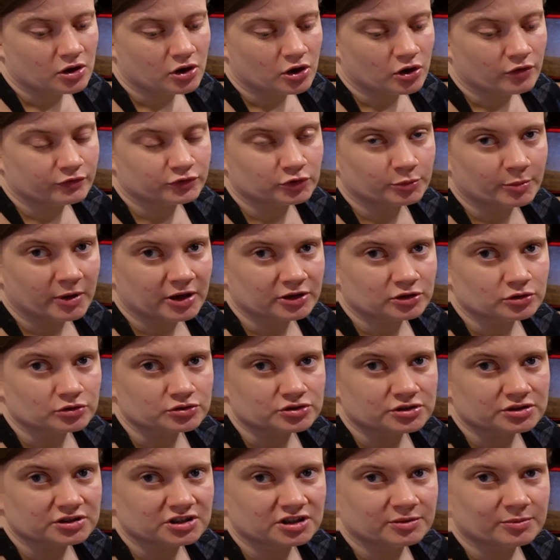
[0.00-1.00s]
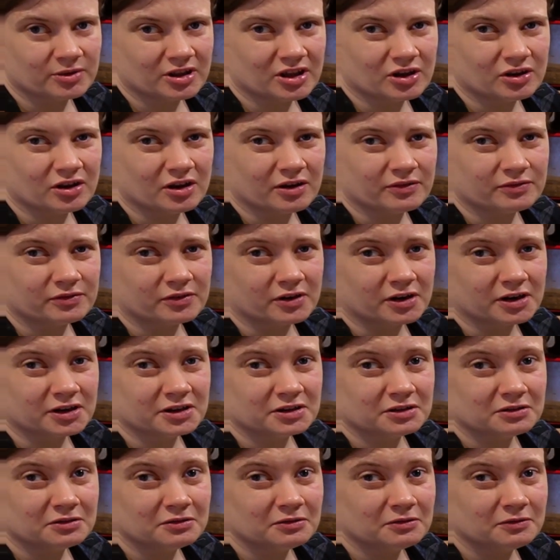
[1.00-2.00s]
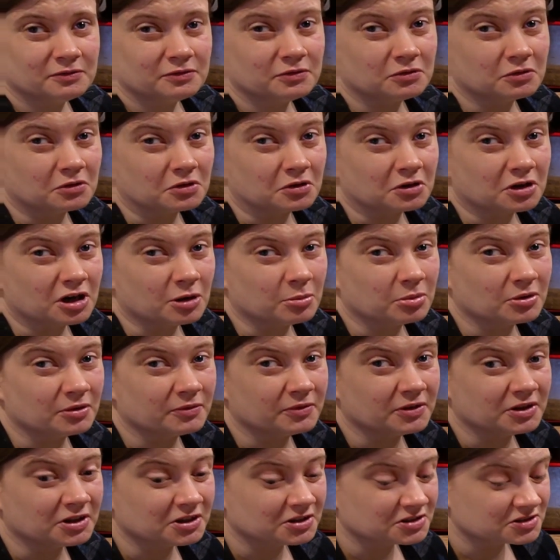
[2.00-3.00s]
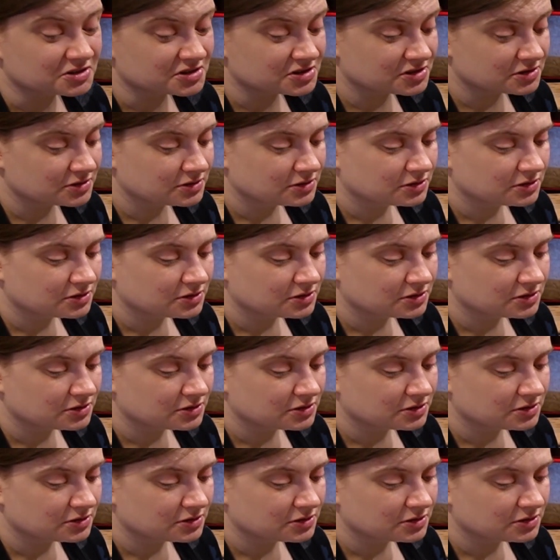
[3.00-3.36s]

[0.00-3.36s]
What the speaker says: of tomatoes is going to be enough, right, for a couple of years.